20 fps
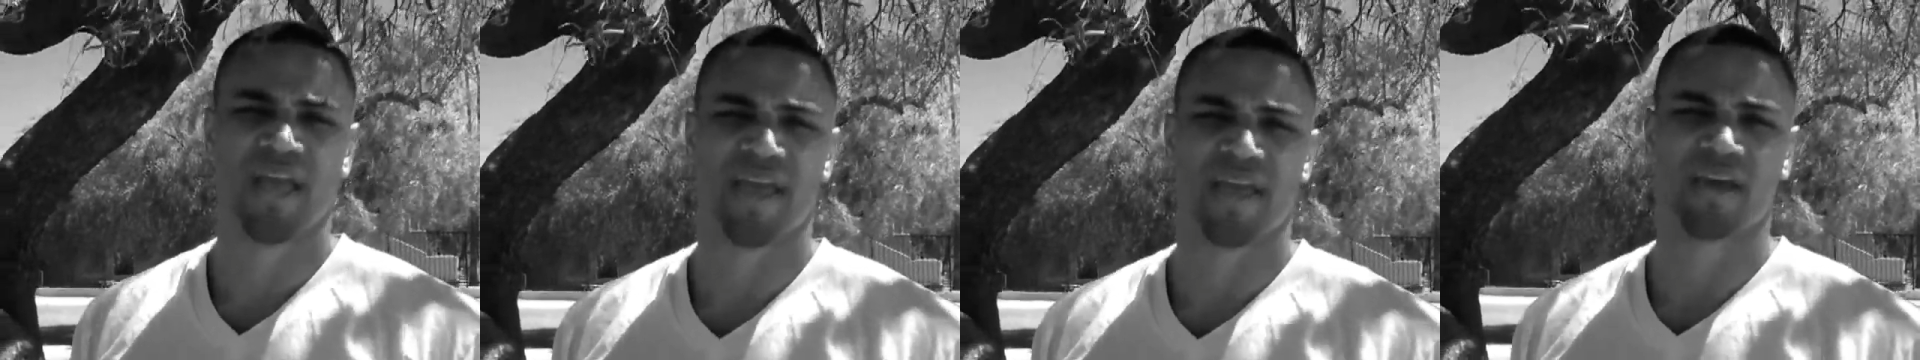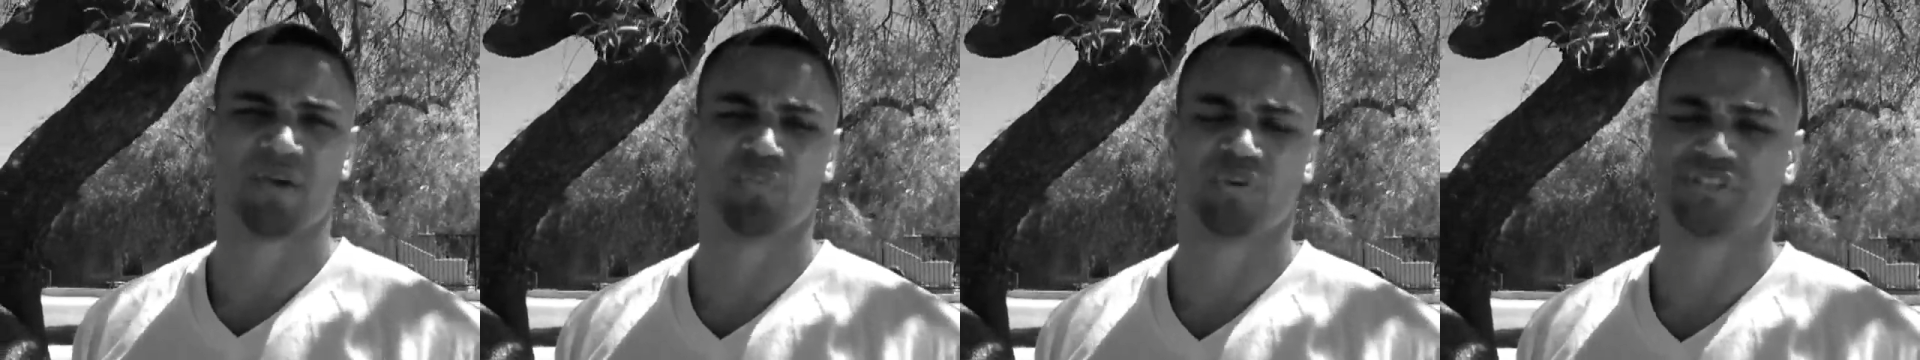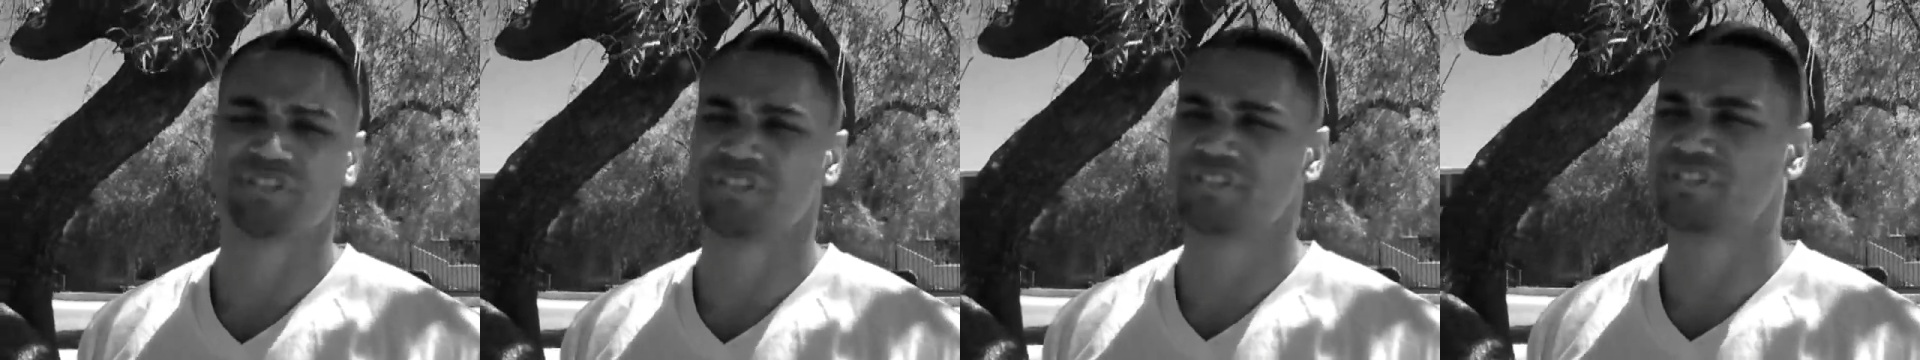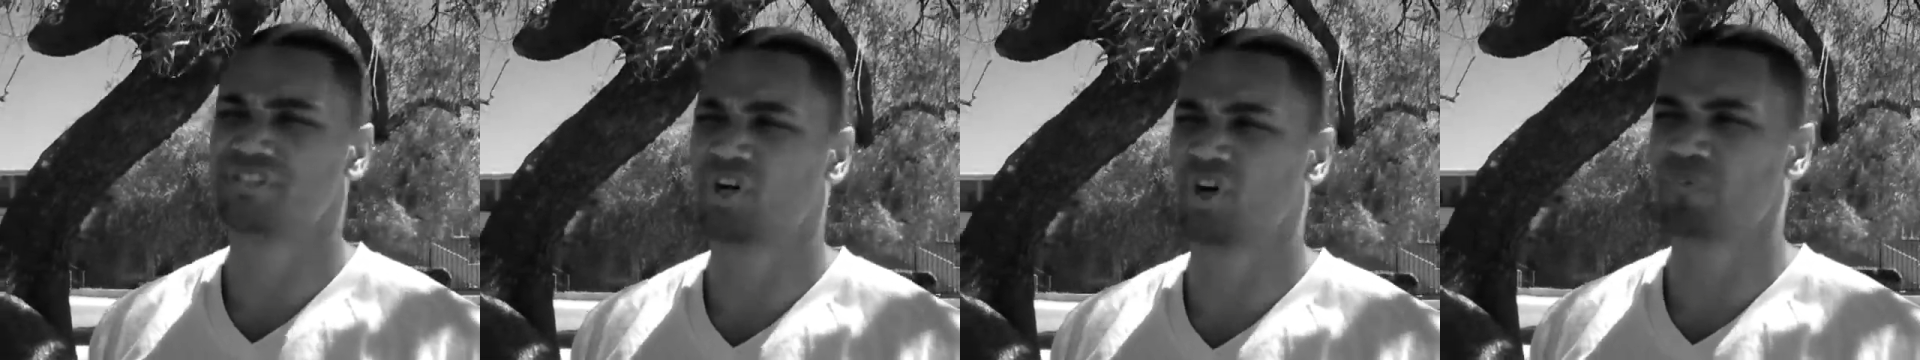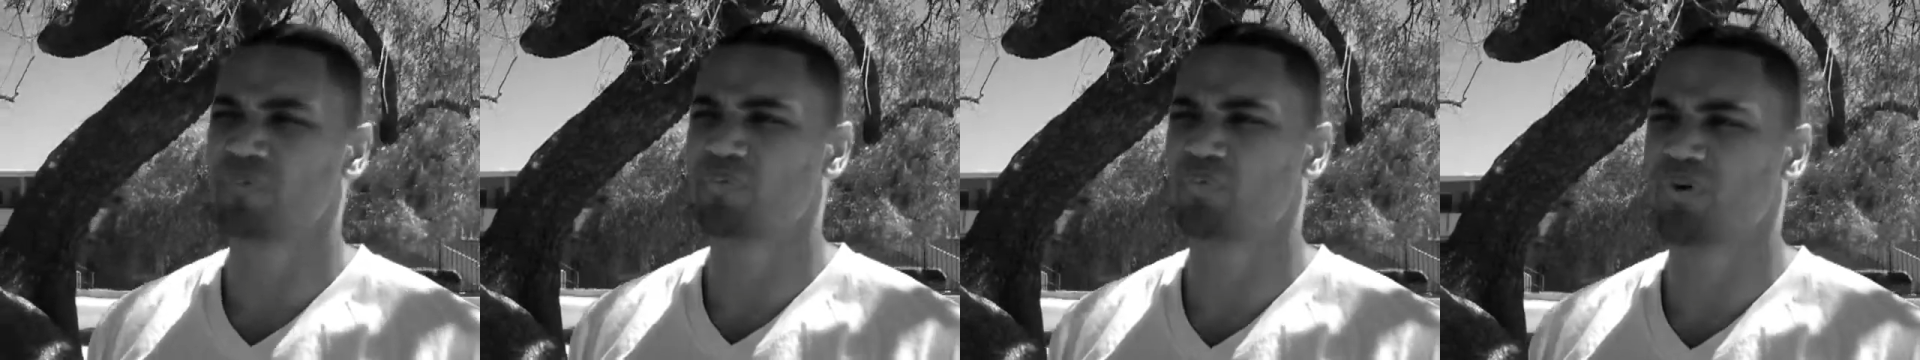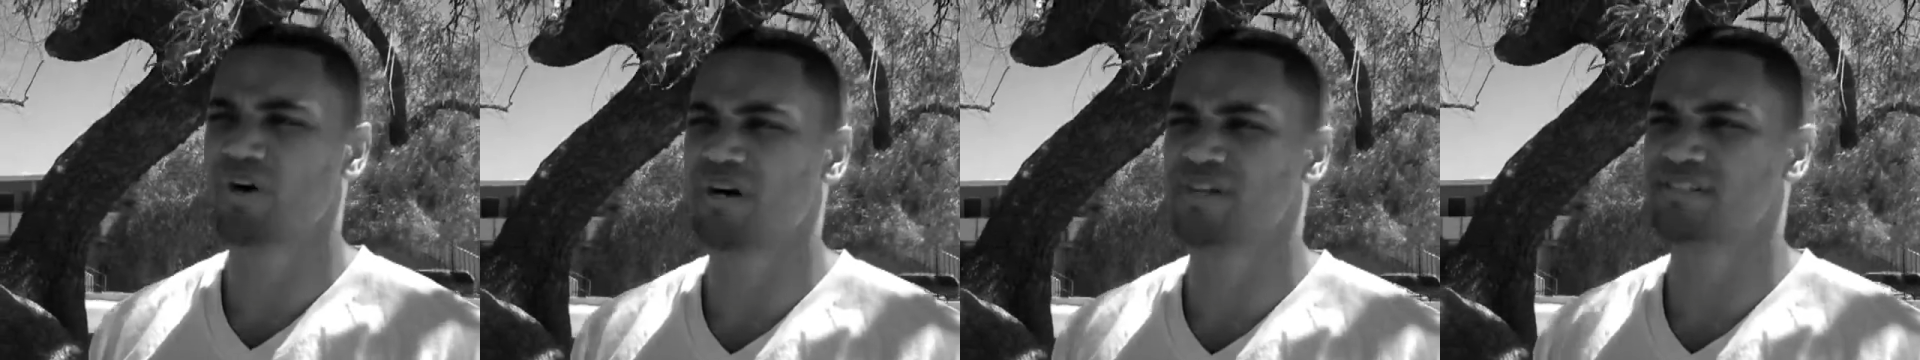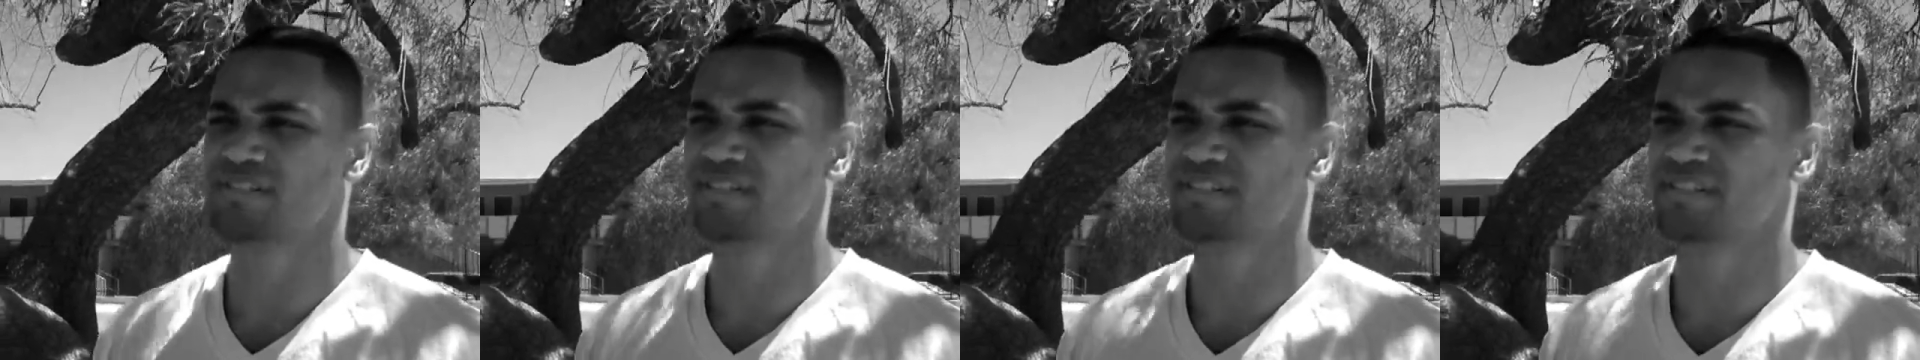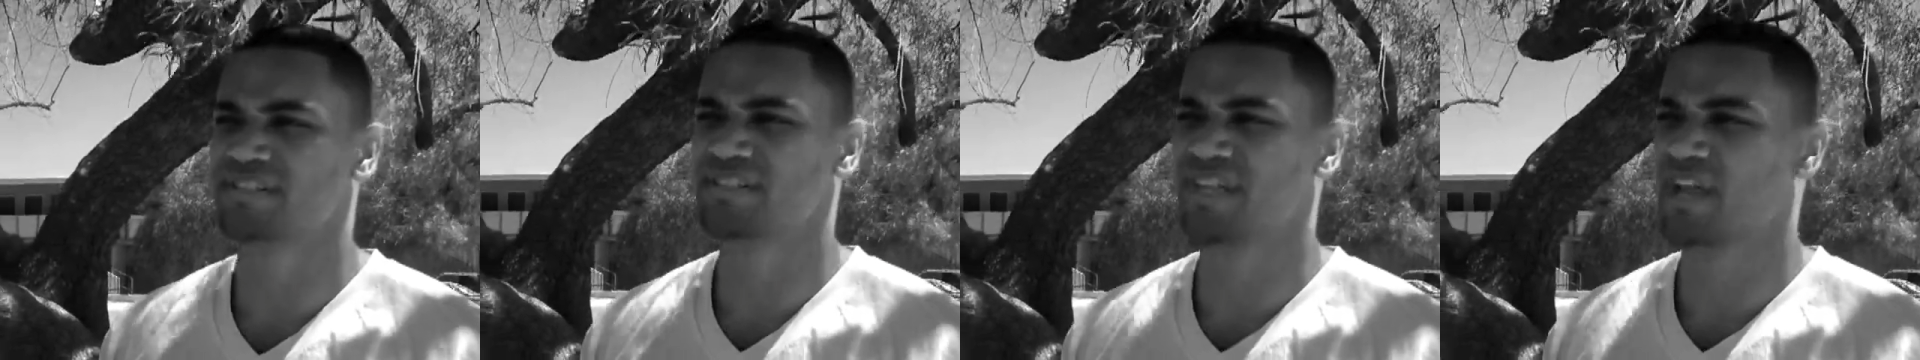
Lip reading: and what she told me was, in this